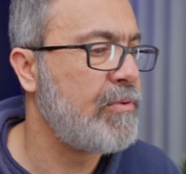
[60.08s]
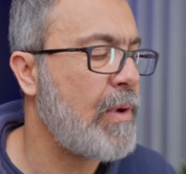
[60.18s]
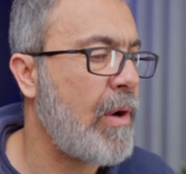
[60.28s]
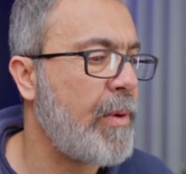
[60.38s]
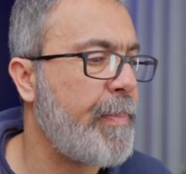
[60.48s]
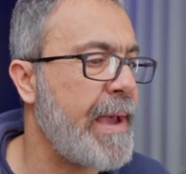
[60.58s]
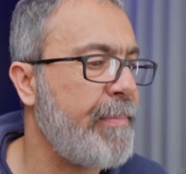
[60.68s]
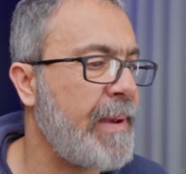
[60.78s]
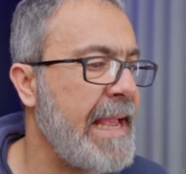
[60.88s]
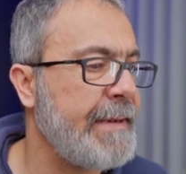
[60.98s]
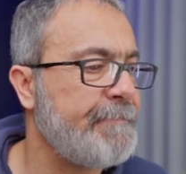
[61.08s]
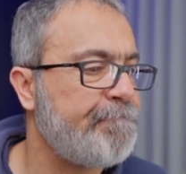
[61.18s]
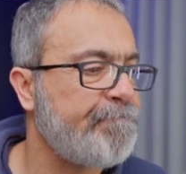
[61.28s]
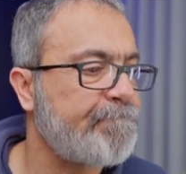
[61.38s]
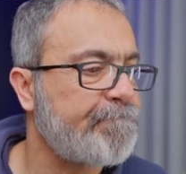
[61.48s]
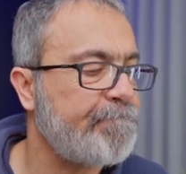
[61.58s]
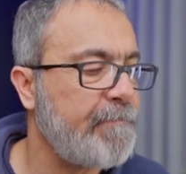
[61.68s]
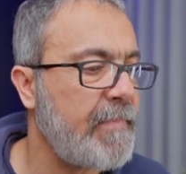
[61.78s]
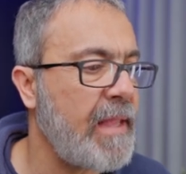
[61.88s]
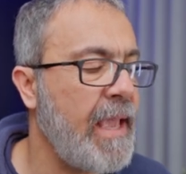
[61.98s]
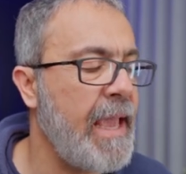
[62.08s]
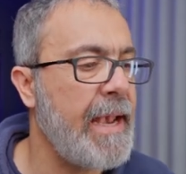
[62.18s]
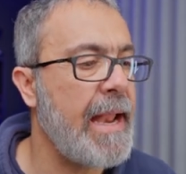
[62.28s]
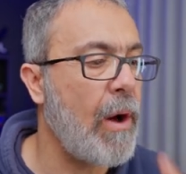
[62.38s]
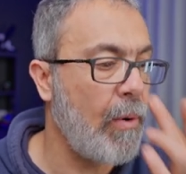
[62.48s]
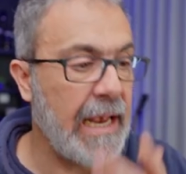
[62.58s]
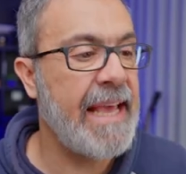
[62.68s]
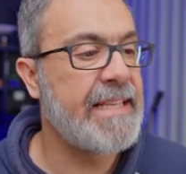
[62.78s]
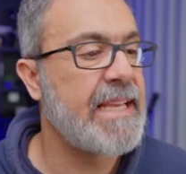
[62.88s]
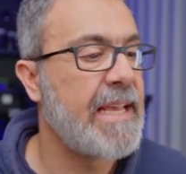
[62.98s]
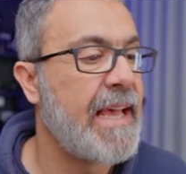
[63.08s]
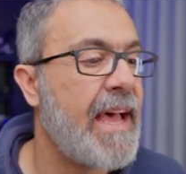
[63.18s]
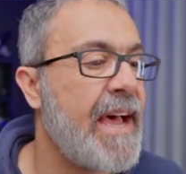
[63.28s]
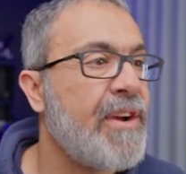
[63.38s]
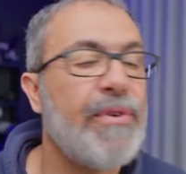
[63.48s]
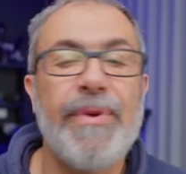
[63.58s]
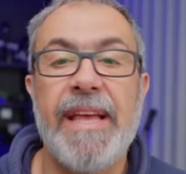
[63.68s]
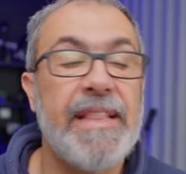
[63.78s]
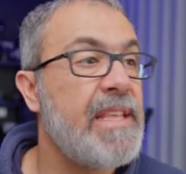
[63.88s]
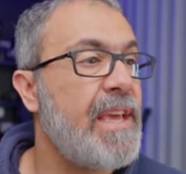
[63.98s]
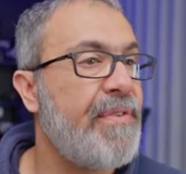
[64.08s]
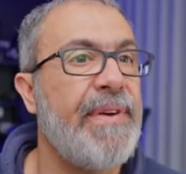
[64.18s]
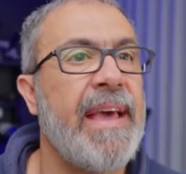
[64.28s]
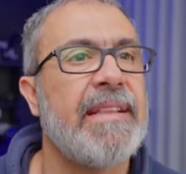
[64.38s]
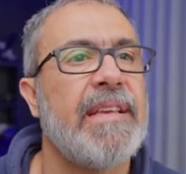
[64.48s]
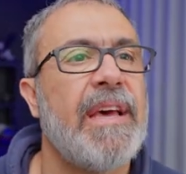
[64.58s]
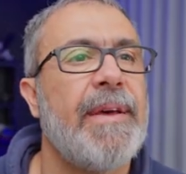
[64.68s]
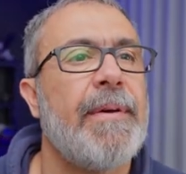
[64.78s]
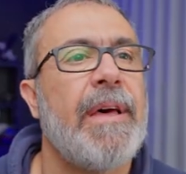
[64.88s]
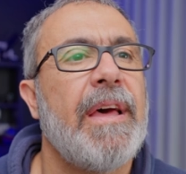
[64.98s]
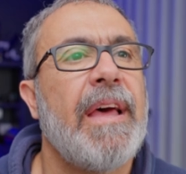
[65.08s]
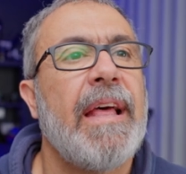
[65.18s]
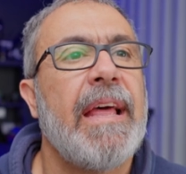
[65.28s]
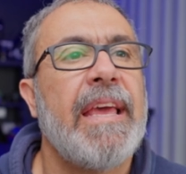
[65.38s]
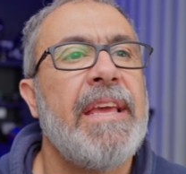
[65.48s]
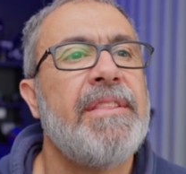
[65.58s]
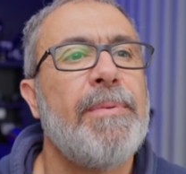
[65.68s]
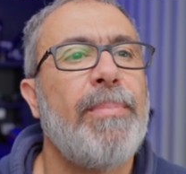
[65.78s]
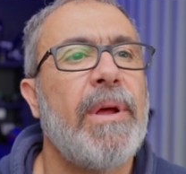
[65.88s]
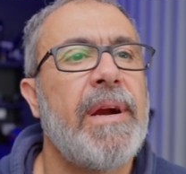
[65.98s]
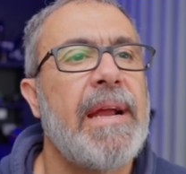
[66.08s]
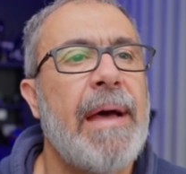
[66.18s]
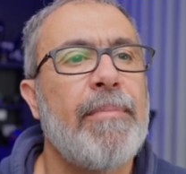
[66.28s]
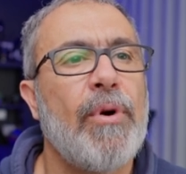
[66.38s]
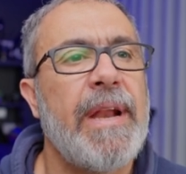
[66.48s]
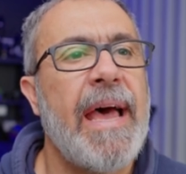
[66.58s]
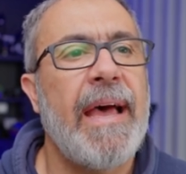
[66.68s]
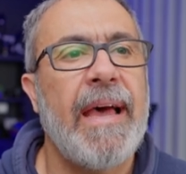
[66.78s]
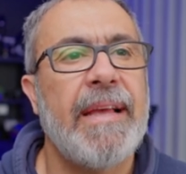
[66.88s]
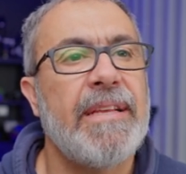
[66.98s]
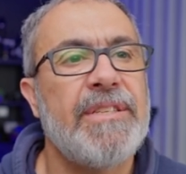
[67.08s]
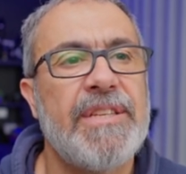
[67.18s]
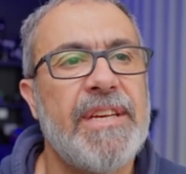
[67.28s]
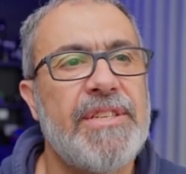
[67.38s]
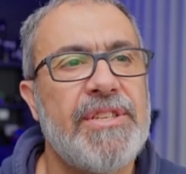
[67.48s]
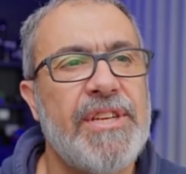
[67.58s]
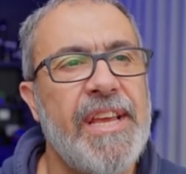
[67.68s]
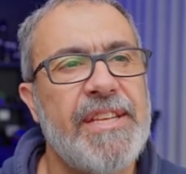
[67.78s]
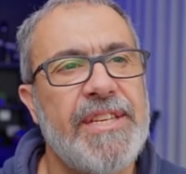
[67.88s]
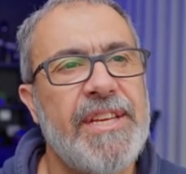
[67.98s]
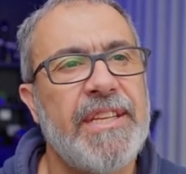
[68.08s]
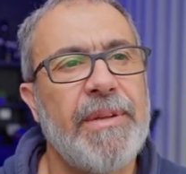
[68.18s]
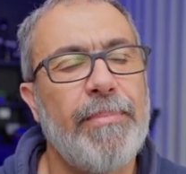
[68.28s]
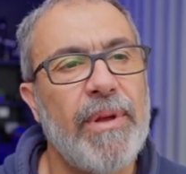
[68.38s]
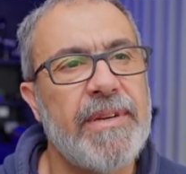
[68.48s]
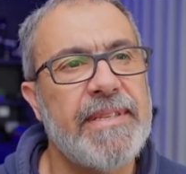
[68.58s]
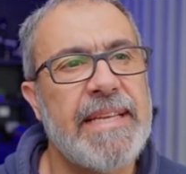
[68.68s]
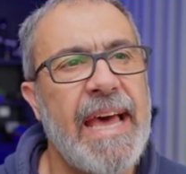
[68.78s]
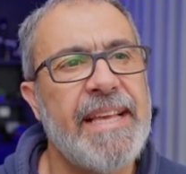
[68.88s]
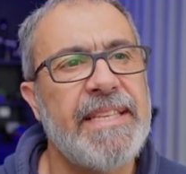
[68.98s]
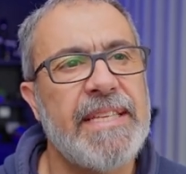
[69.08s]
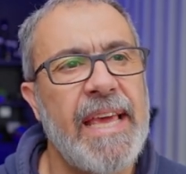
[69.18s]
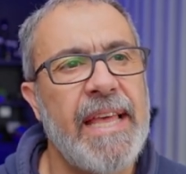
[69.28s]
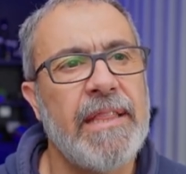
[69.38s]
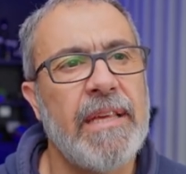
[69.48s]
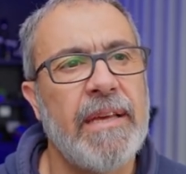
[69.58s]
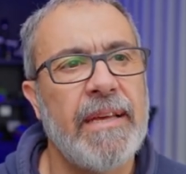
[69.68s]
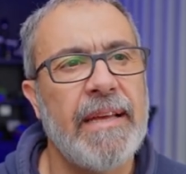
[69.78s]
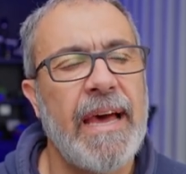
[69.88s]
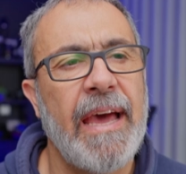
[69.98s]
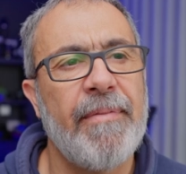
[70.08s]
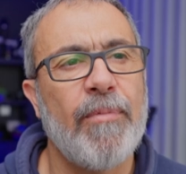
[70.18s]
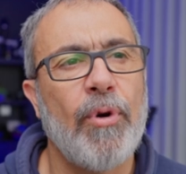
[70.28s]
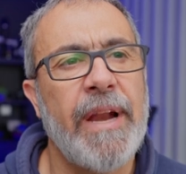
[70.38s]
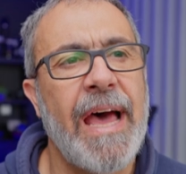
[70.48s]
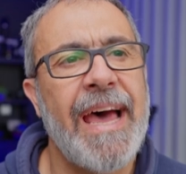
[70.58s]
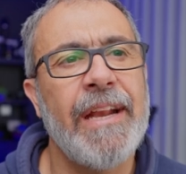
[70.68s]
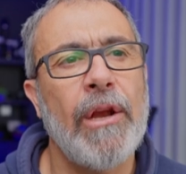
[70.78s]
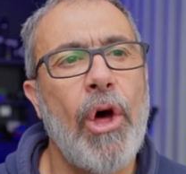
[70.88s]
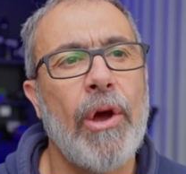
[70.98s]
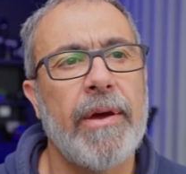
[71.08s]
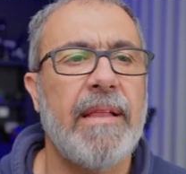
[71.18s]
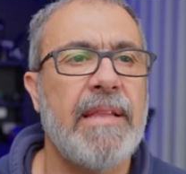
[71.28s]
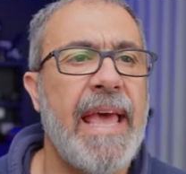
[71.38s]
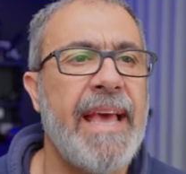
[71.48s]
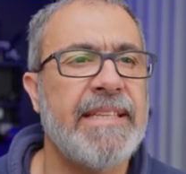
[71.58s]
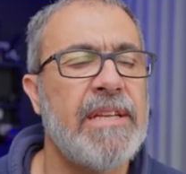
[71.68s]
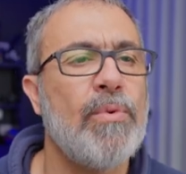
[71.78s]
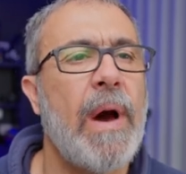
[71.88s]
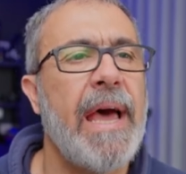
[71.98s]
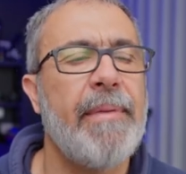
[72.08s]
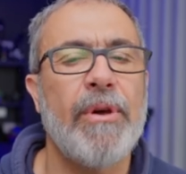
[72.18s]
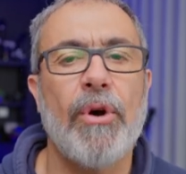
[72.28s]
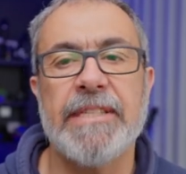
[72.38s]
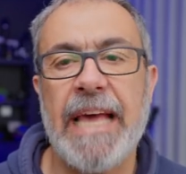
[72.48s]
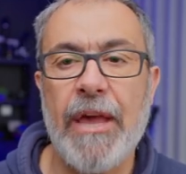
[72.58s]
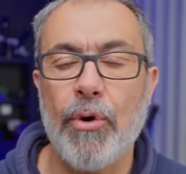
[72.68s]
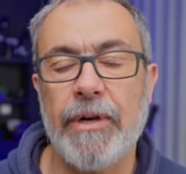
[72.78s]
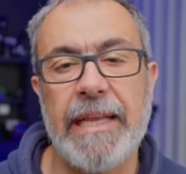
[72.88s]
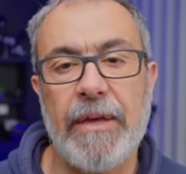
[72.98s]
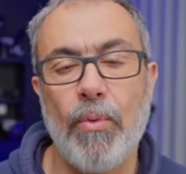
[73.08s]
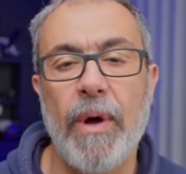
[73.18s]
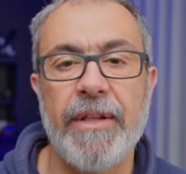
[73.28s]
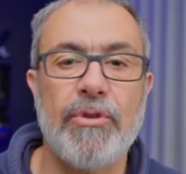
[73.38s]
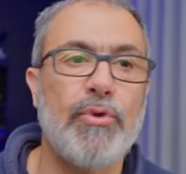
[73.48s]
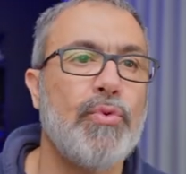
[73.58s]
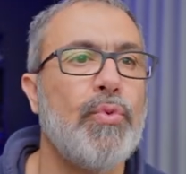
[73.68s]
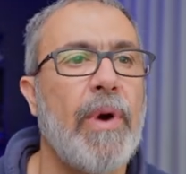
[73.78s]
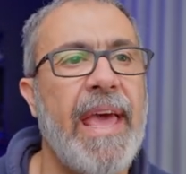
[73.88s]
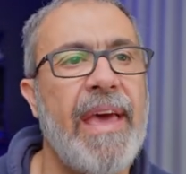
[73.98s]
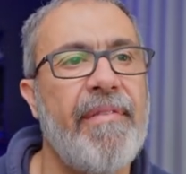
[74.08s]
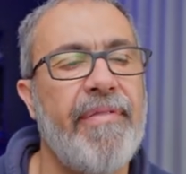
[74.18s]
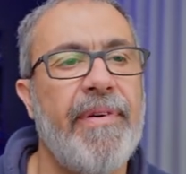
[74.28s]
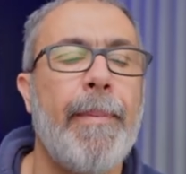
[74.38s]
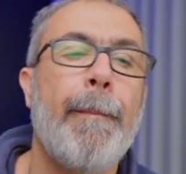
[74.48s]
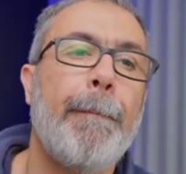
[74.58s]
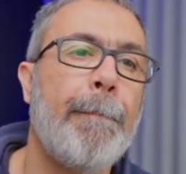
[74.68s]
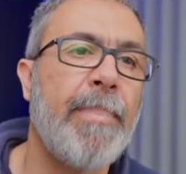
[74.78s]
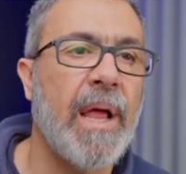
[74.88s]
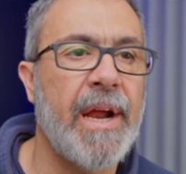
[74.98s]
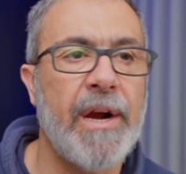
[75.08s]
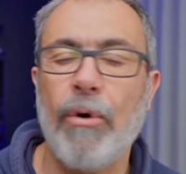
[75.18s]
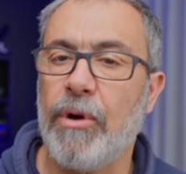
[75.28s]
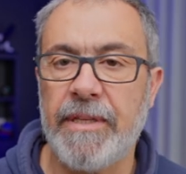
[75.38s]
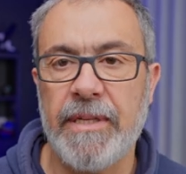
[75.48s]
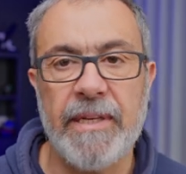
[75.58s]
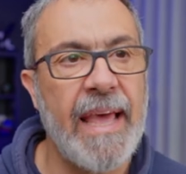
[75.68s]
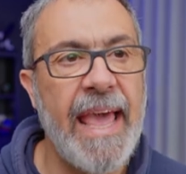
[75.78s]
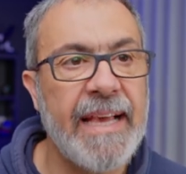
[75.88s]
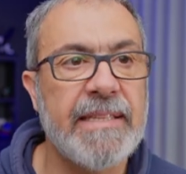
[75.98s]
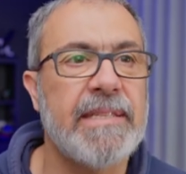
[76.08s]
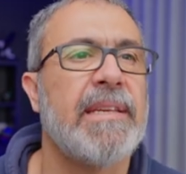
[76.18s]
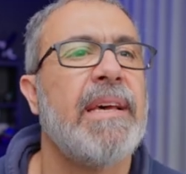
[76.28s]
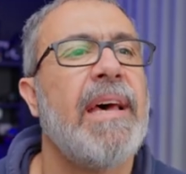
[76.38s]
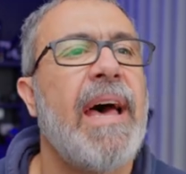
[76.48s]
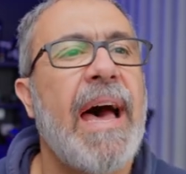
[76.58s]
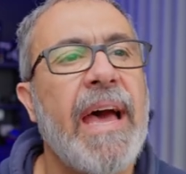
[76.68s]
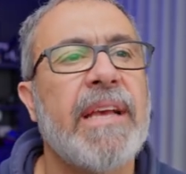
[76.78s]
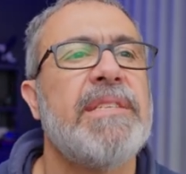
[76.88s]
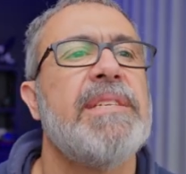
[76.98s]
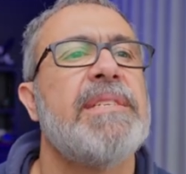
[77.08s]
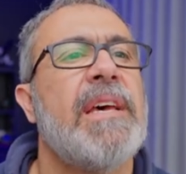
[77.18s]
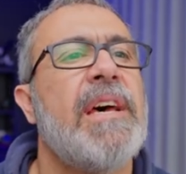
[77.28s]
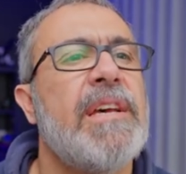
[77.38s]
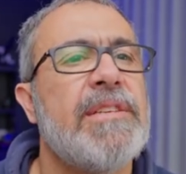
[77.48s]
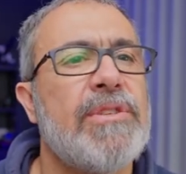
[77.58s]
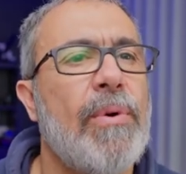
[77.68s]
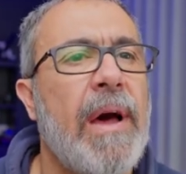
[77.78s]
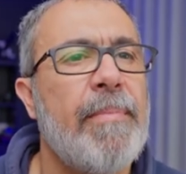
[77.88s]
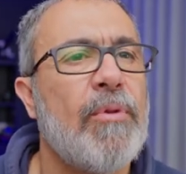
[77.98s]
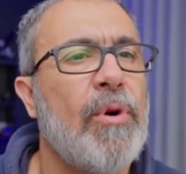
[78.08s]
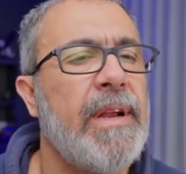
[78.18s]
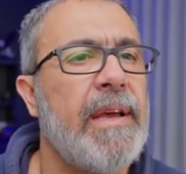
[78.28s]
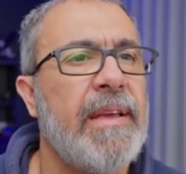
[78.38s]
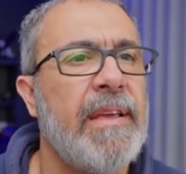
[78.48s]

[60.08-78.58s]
to our pipeline. And now let's create the effect. In the blur, I'm gonna just change here the blur size, and I'm gonna unlock the X and Y because I only want to have a blur on the X axis. So I'm gonna